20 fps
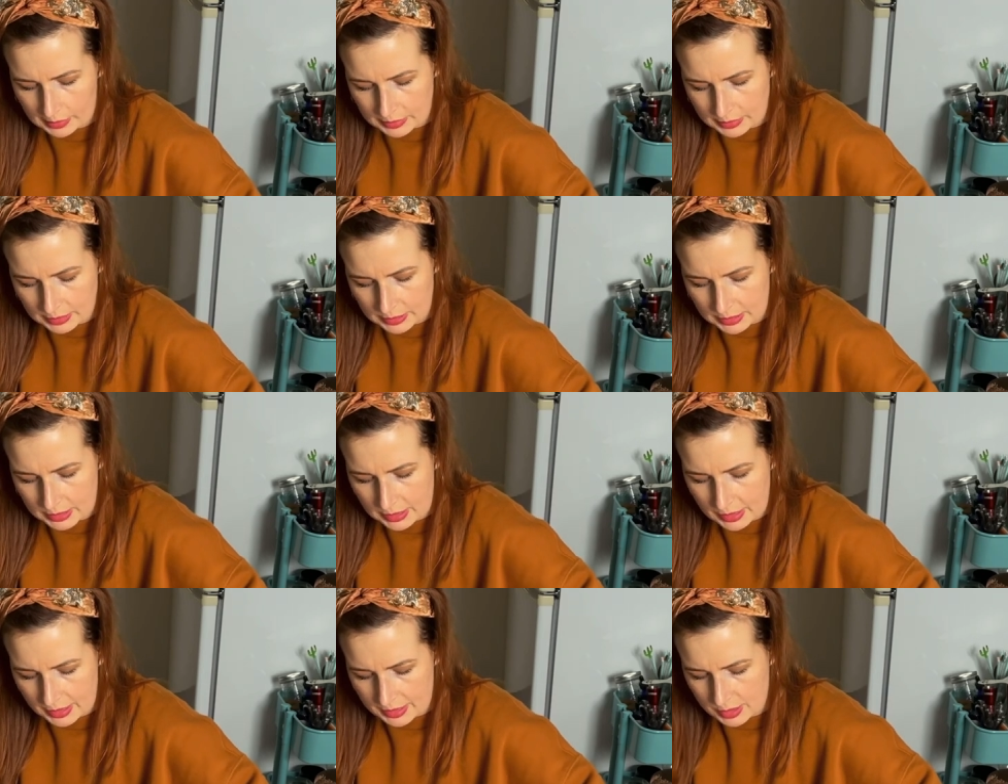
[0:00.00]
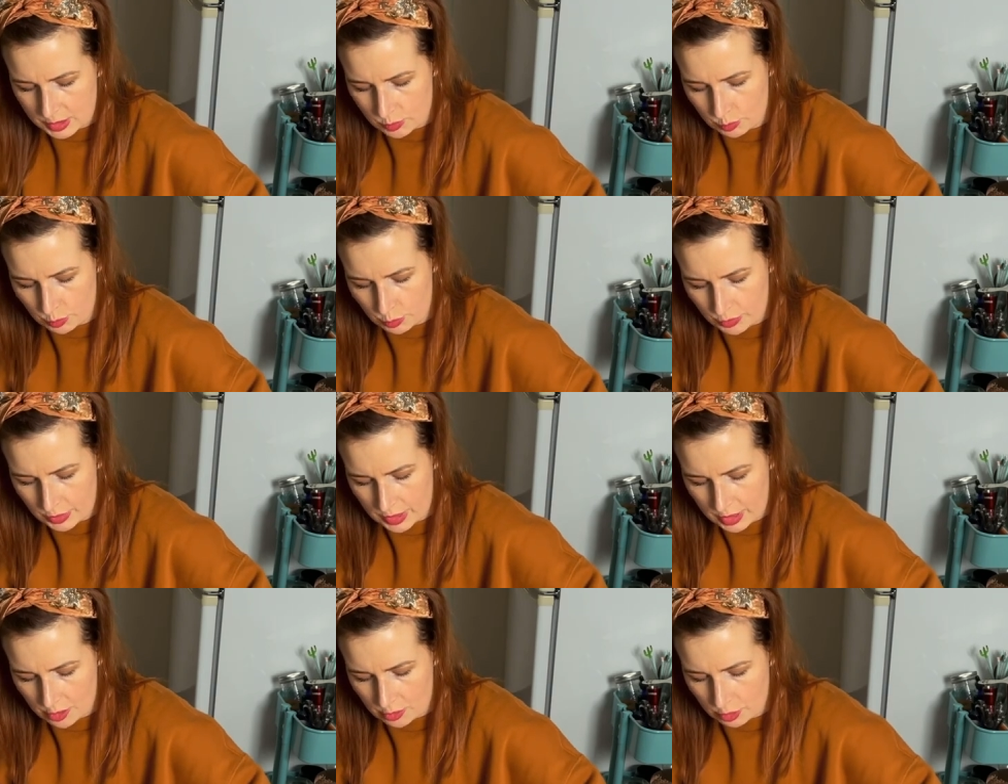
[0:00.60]
And a nice
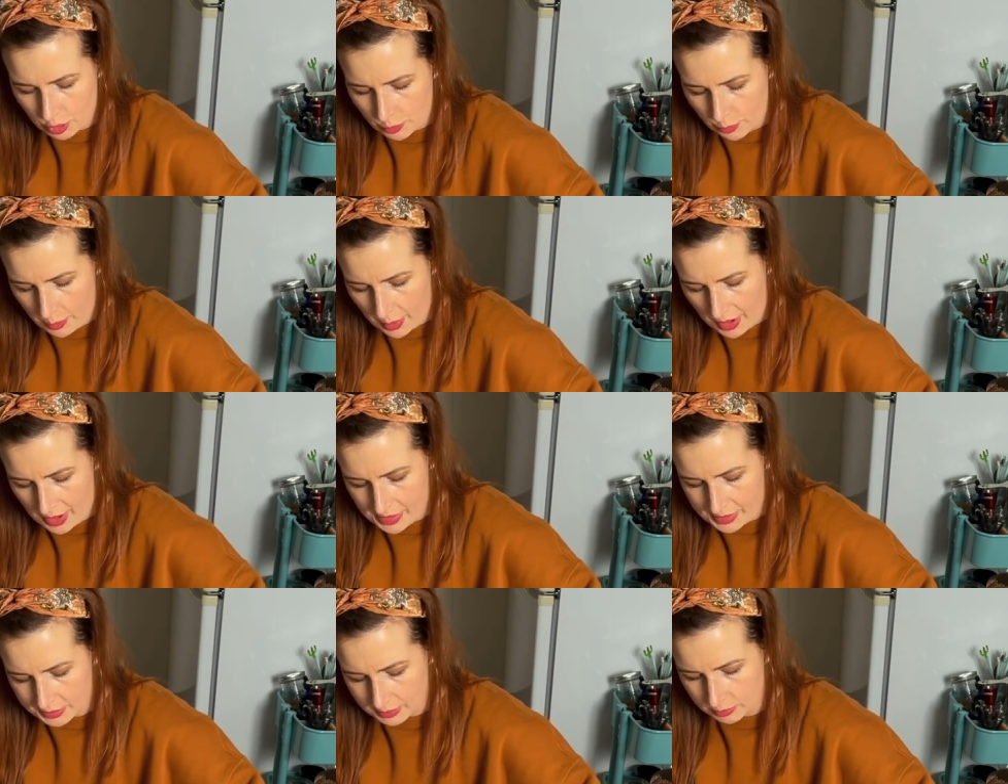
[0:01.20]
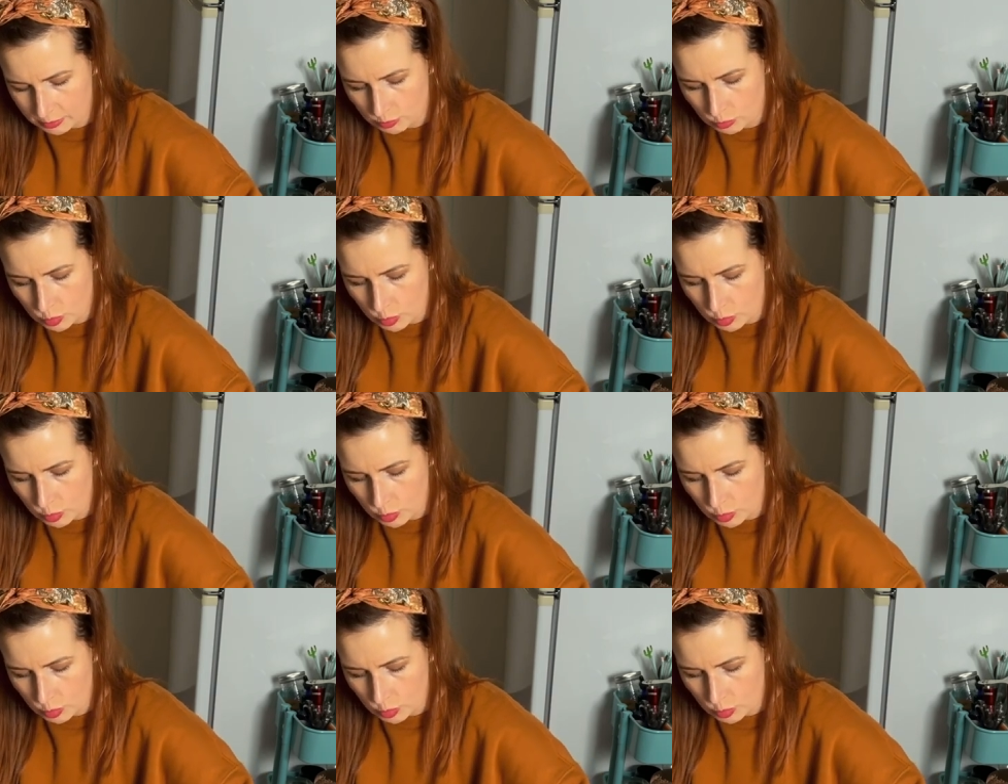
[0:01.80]
brioche bun.